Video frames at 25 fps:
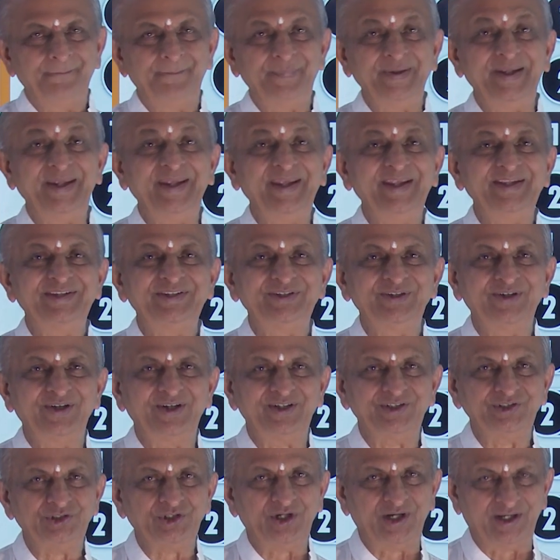peace you
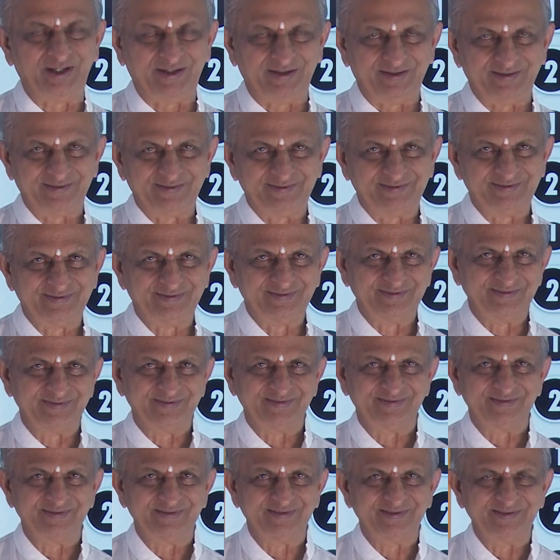enjoy,
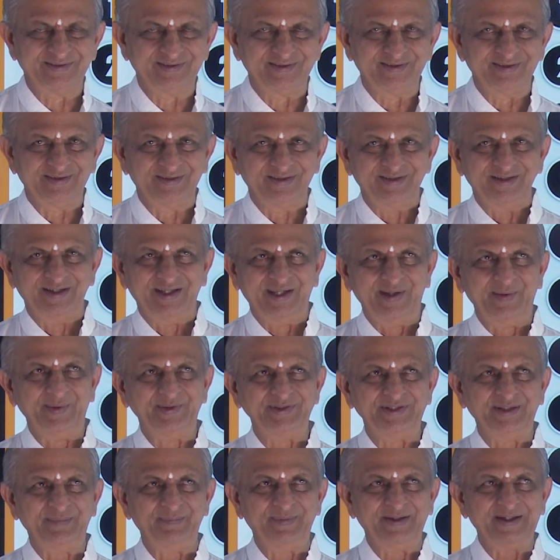
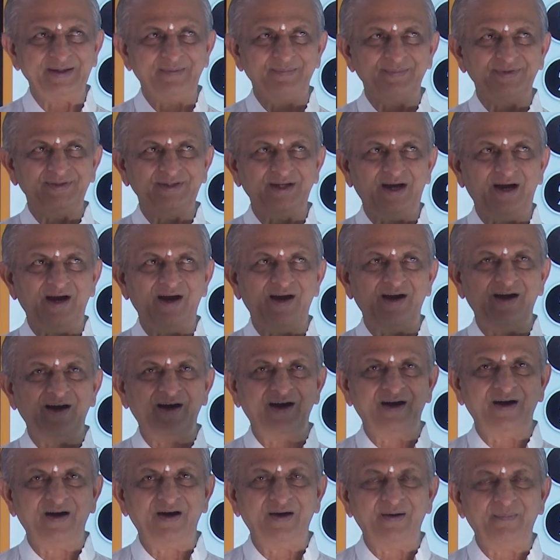everything becomes
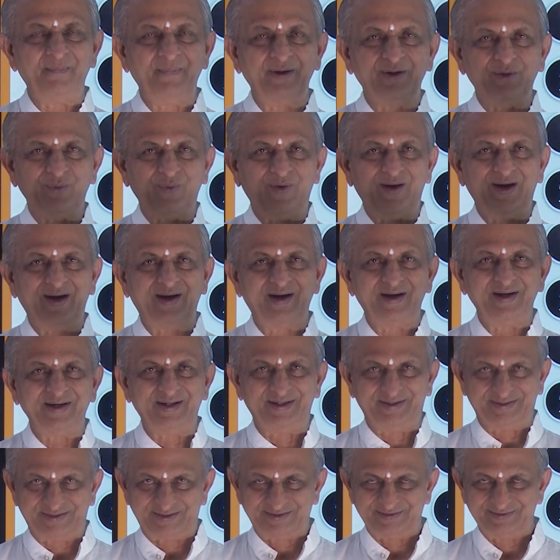calm,
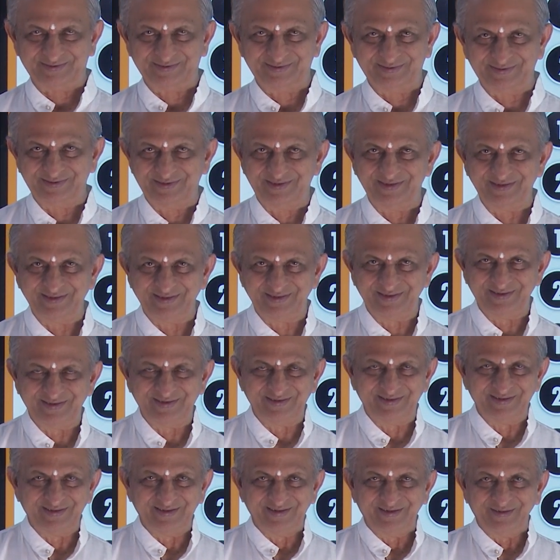quiet.
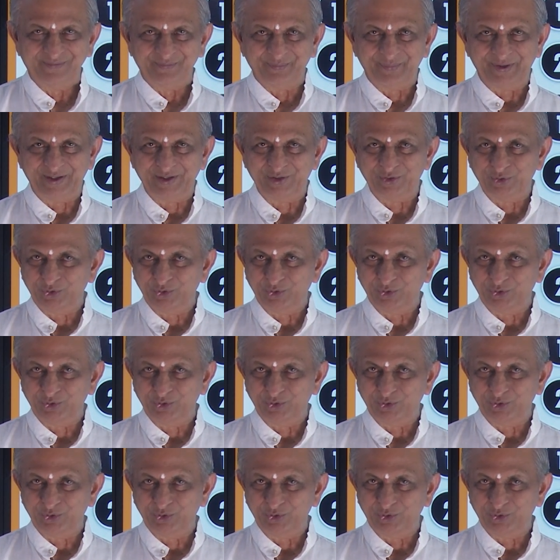But